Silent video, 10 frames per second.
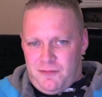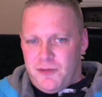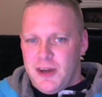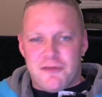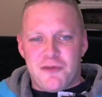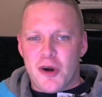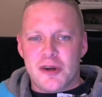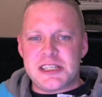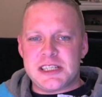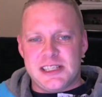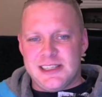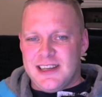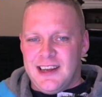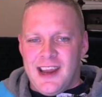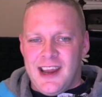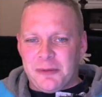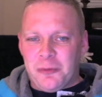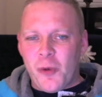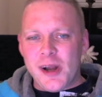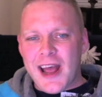feet first,
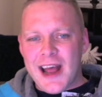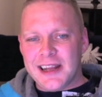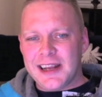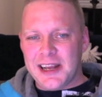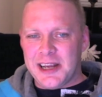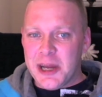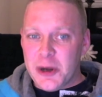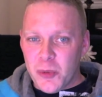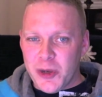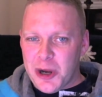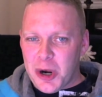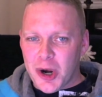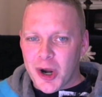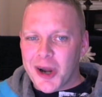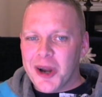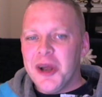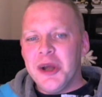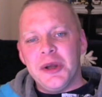and went at it. And here we are.